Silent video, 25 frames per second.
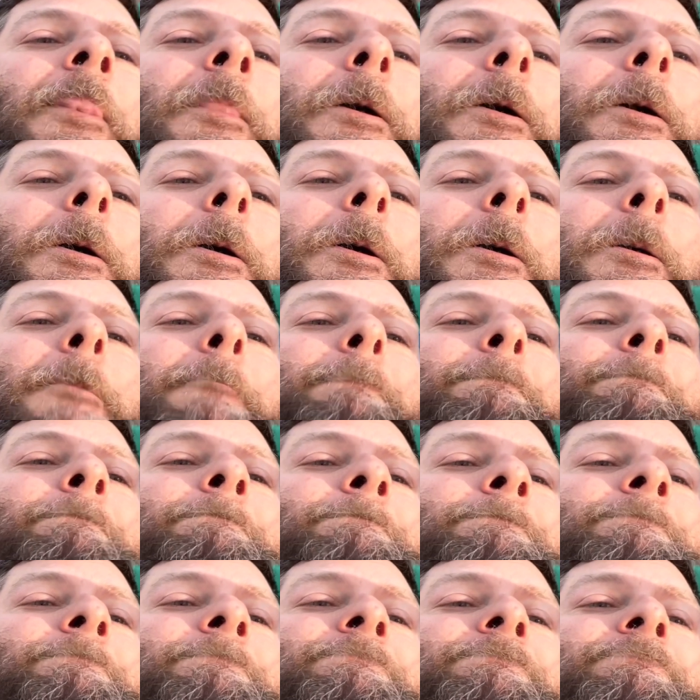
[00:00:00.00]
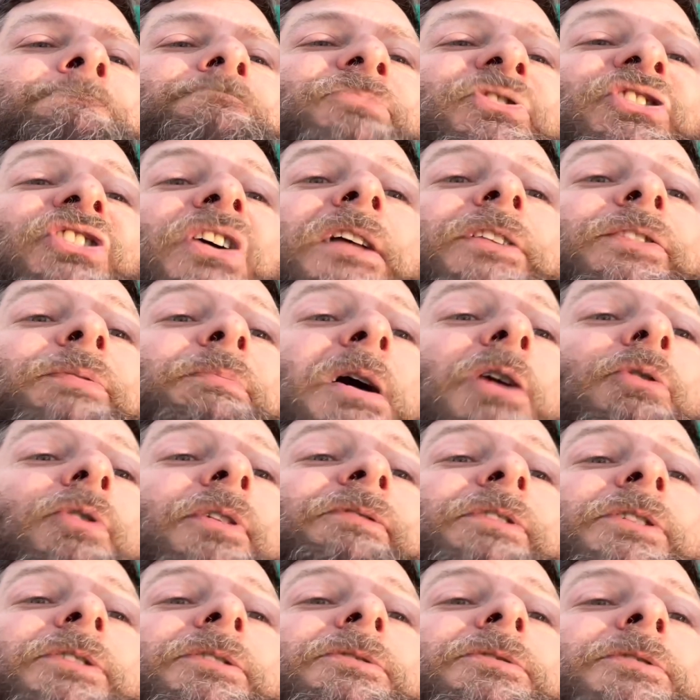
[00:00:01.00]
So that's my
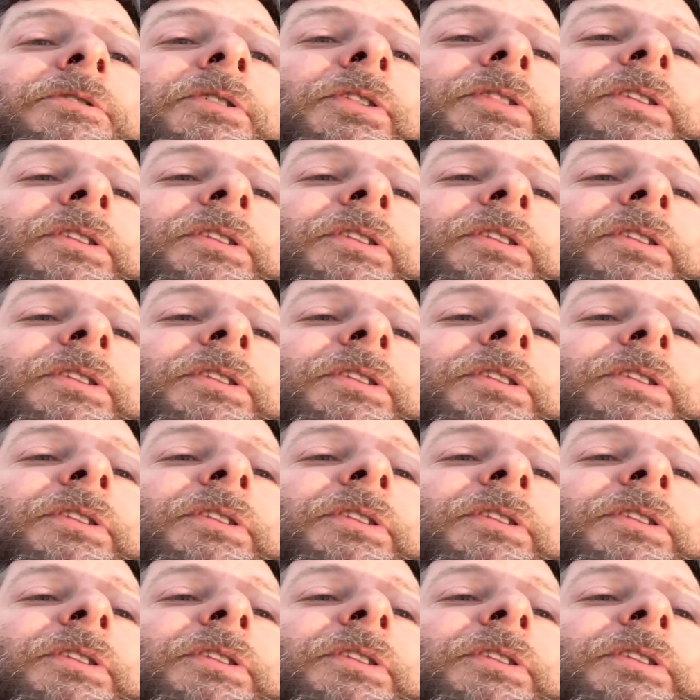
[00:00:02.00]
review